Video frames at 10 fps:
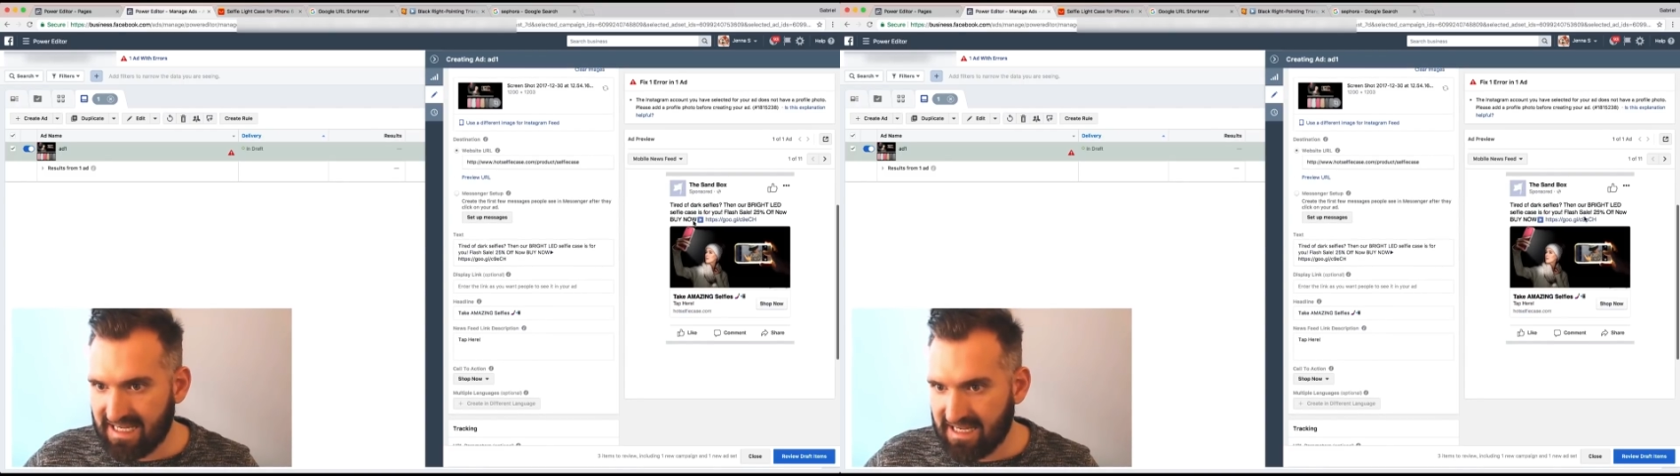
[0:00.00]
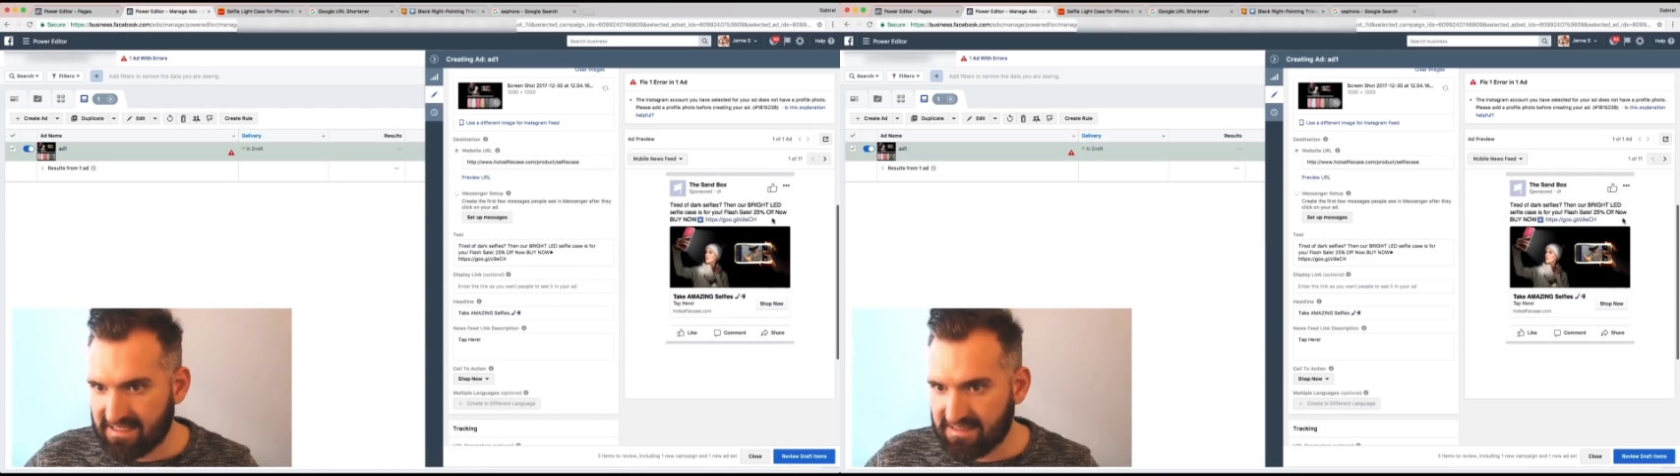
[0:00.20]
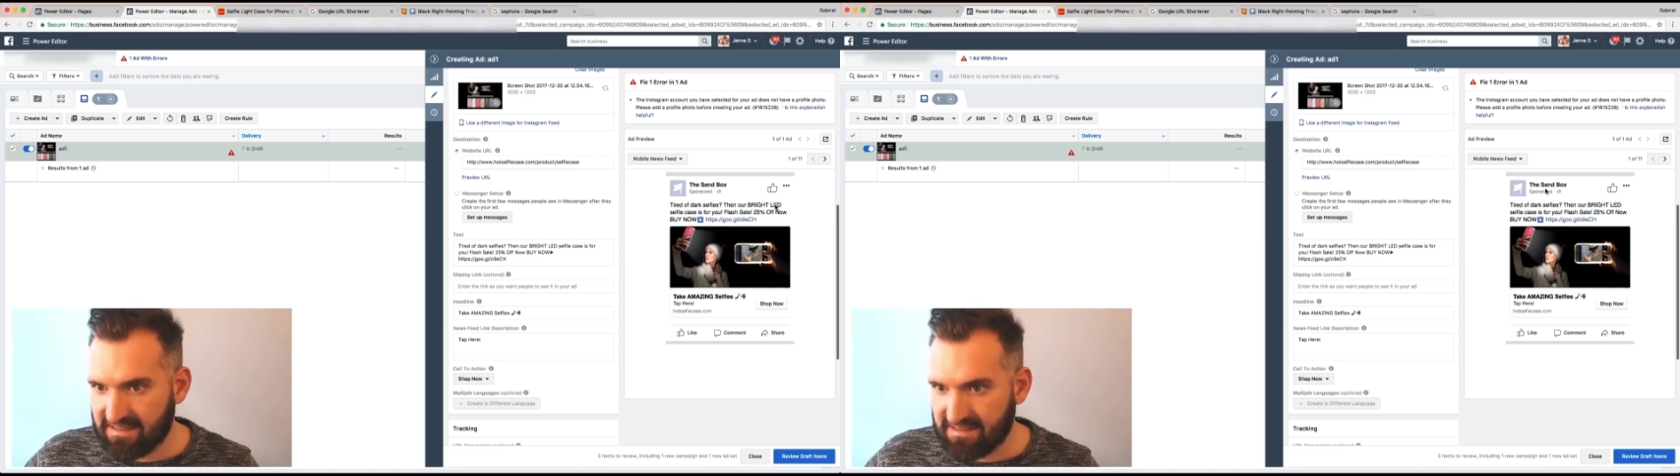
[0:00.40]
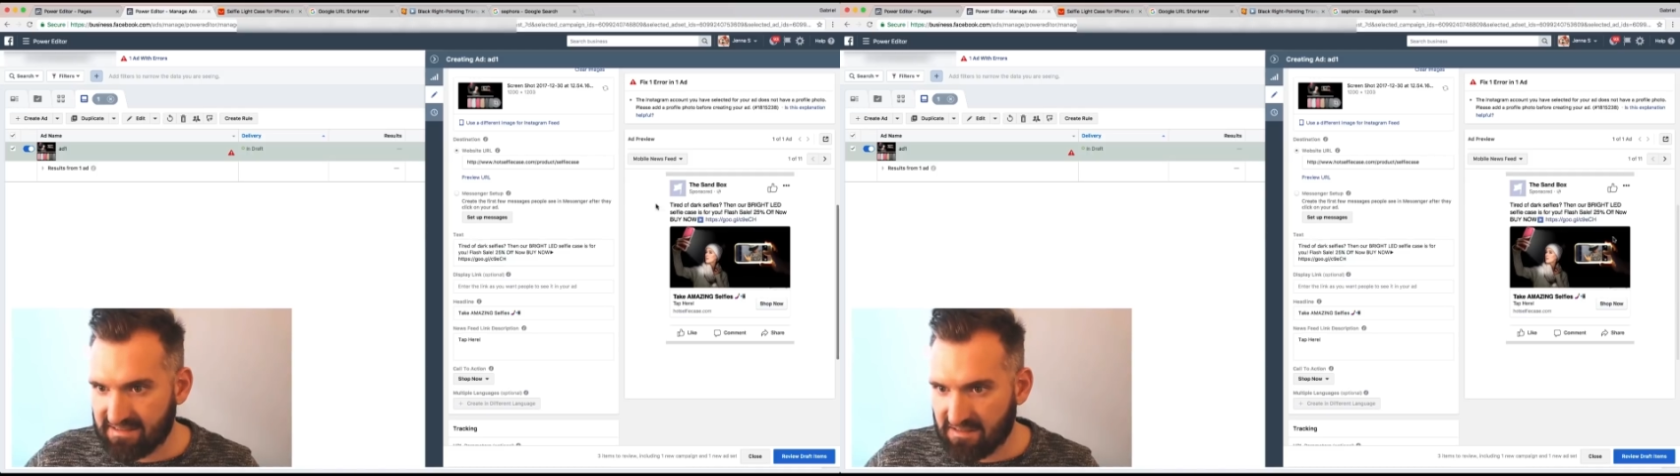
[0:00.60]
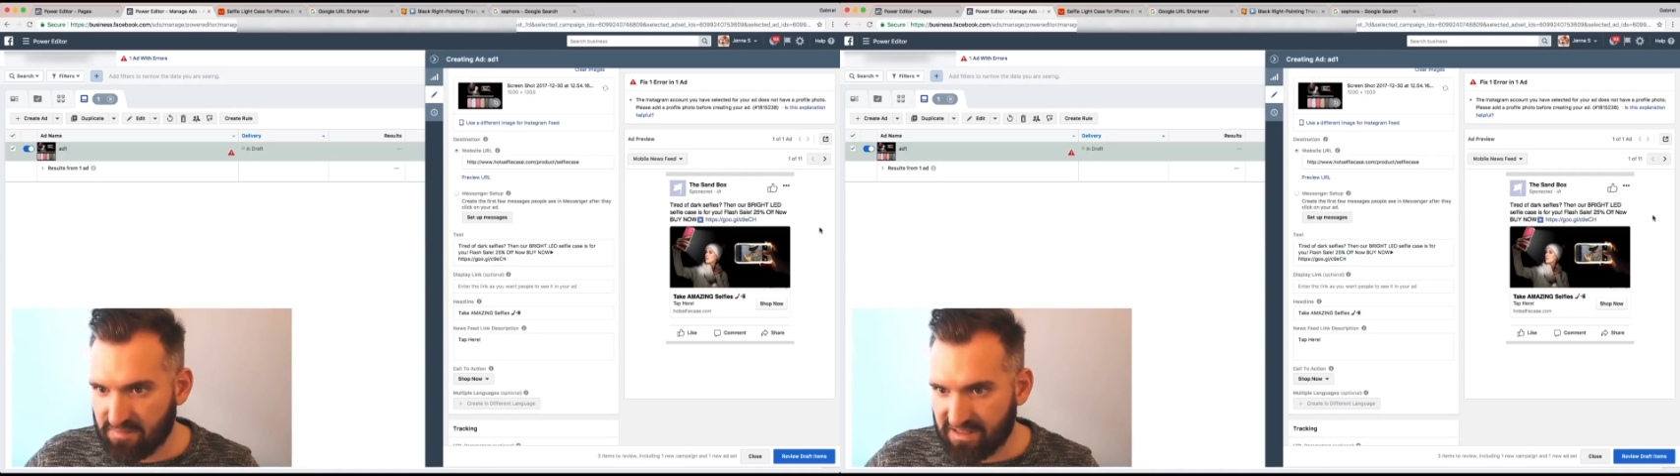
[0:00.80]
Text,
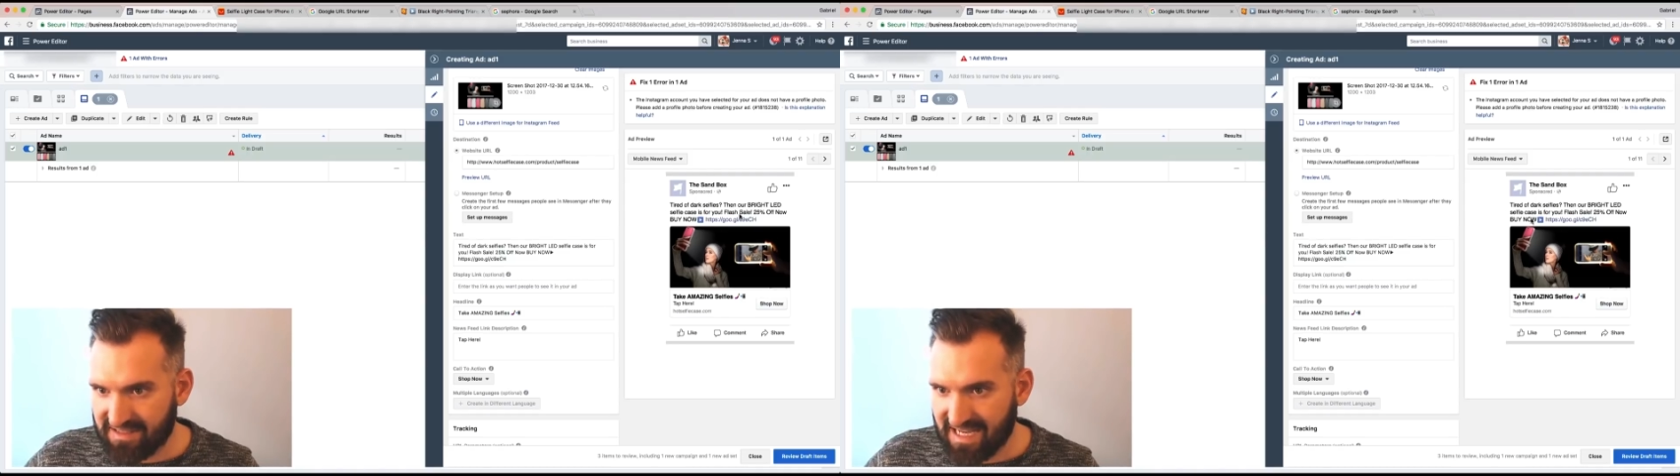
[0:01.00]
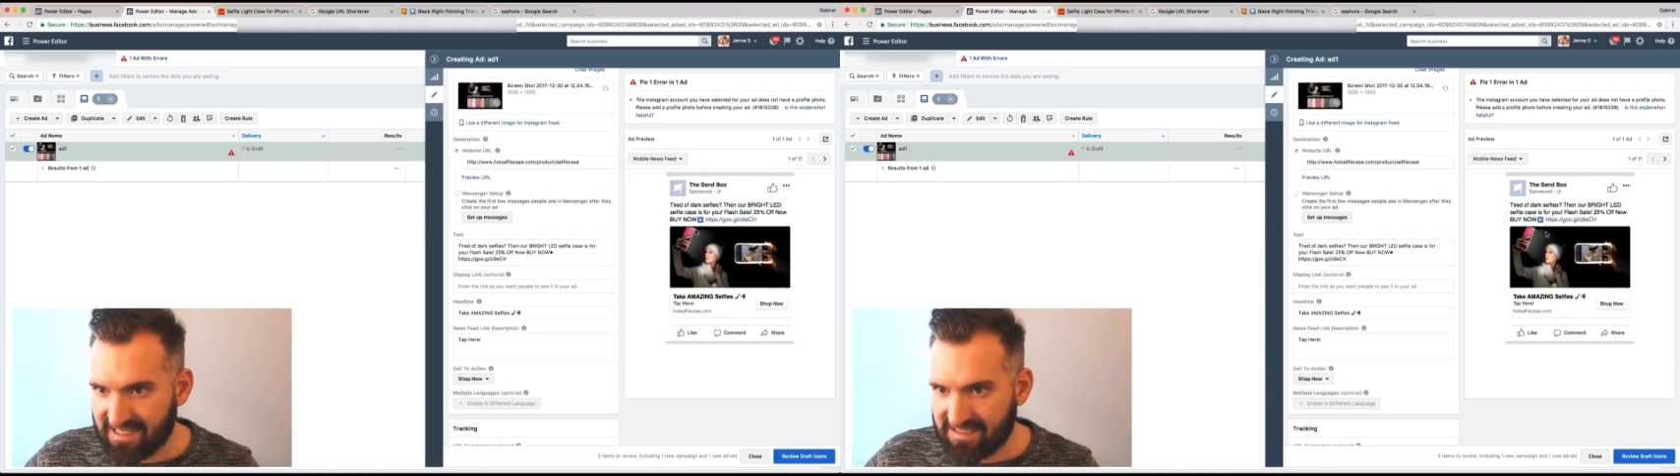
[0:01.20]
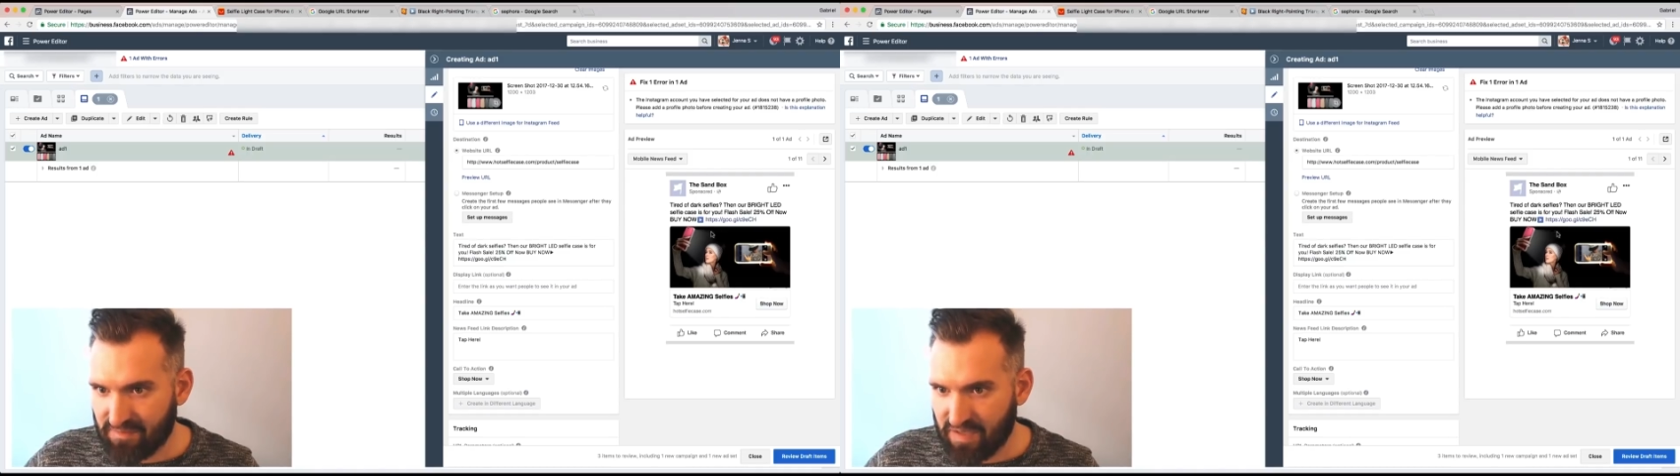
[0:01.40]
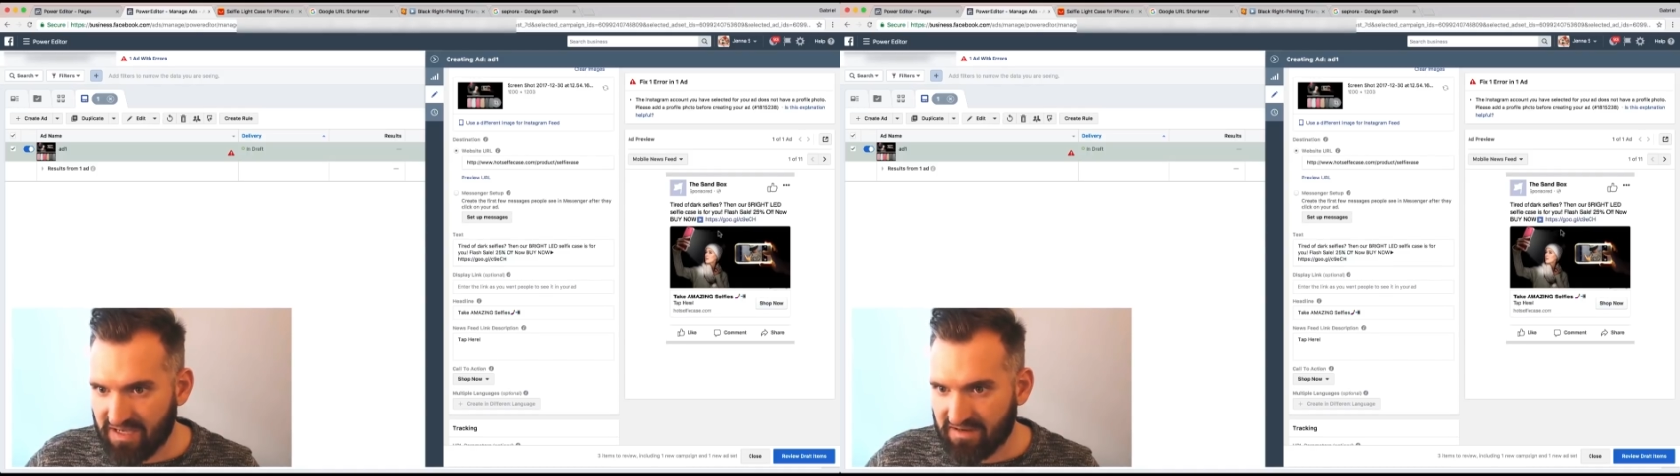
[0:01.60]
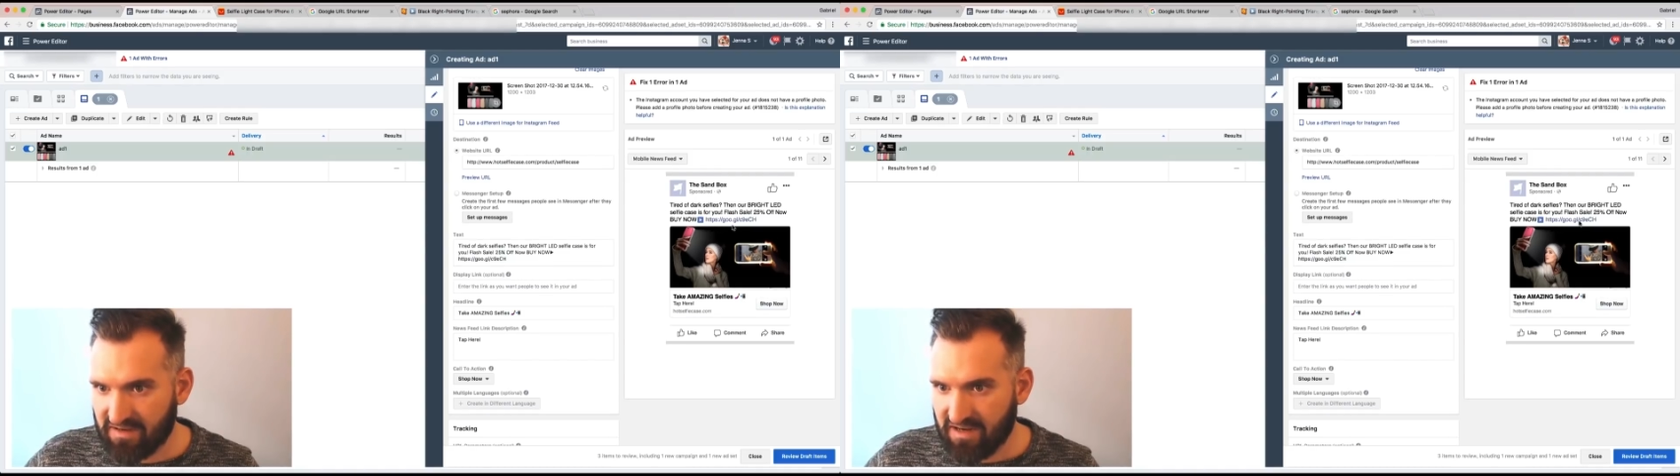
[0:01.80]
this is going to be the text
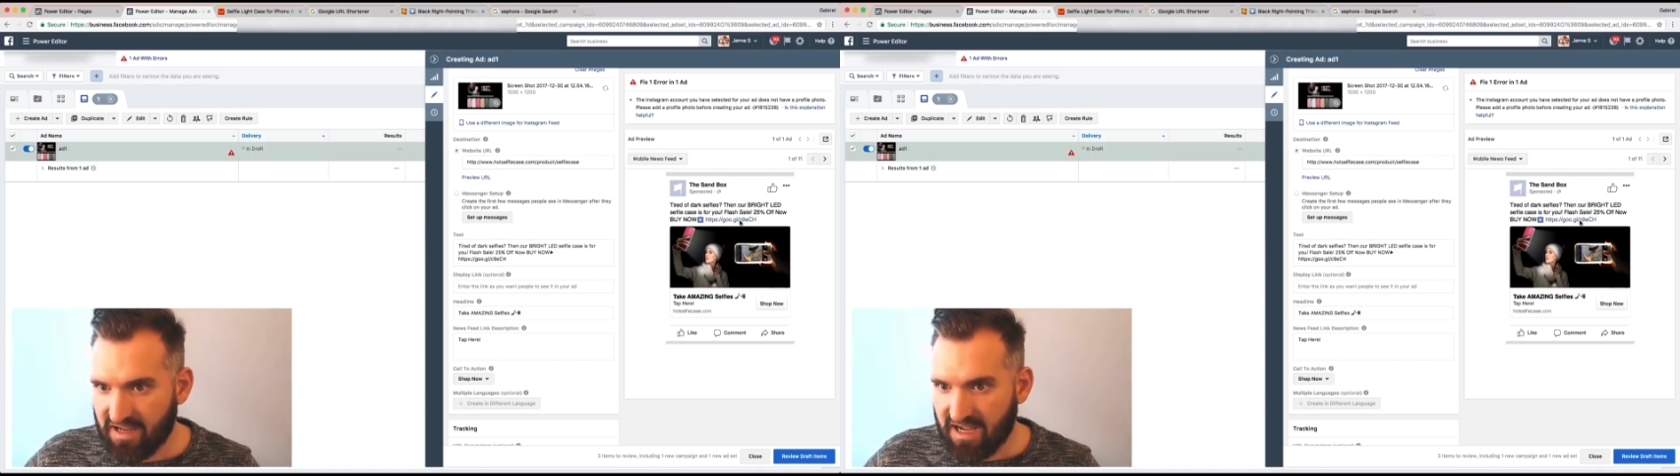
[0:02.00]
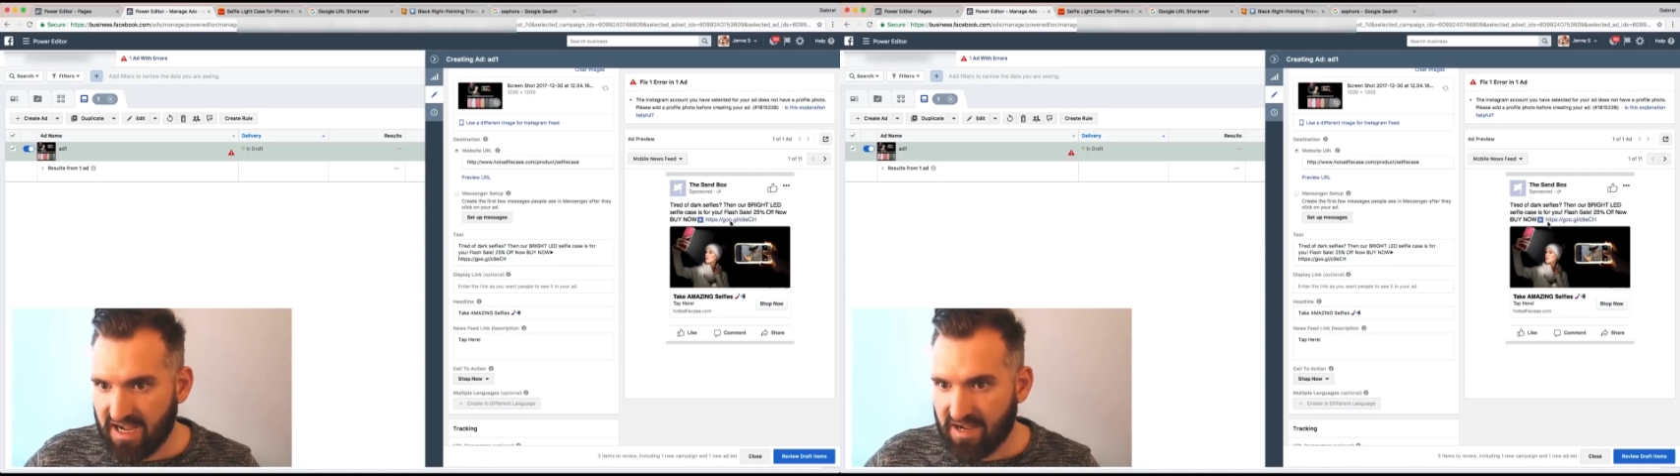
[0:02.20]
up here.